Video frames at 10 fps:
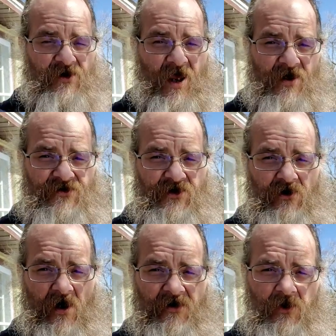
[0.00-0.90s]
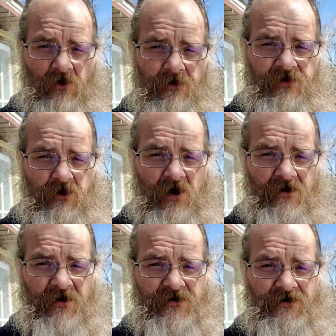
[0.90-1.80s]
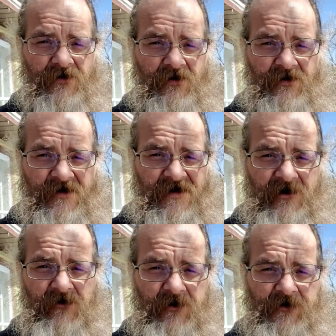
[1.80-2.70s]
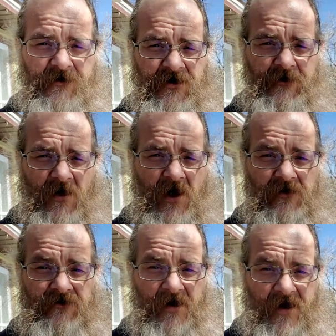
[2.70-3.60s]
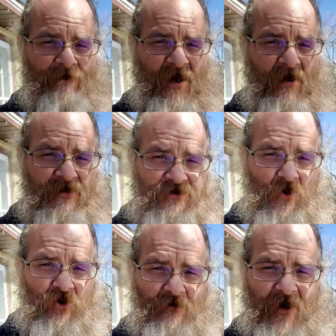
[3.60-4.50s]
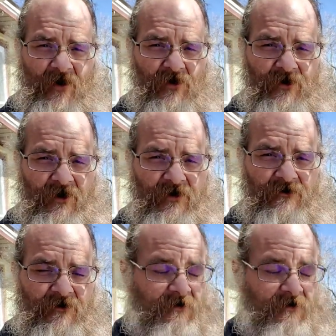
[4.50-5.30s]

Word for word: Last year, I did a review on this, the EB55 and the solar panel unit.